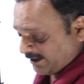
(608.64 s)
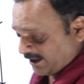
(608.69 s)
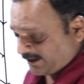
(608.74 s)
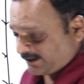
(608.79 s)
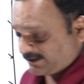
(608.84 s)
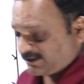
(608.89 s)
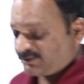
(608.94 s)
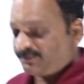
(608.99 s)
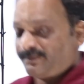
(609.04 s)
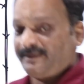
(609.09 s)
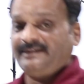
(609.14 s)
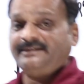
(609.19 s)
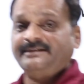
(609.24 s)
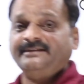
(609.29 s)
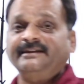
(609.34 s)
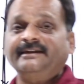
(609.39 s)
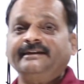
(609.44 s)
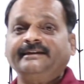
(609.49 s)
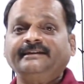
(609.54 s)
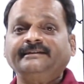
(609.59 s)
or space
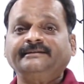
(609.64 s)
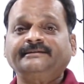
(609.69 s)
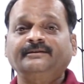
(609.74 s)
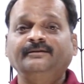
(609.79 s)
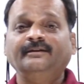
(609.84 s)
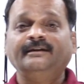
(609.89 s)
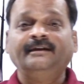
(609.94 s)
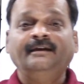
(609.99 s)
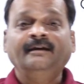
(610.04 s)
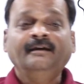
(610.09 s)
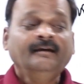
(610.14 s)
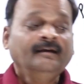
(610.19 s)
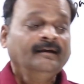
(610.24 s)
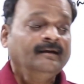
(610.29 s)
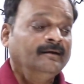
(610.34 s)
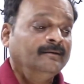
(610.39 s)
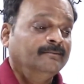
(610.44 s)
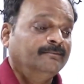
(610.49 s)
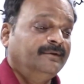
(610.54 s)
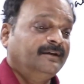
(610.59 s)
gratings. Okay,
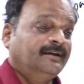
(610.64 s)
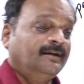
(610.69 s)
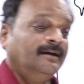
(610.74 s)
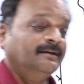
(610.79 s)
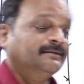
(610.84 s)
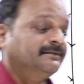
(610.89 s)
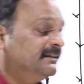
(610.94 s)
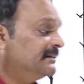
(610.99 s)
because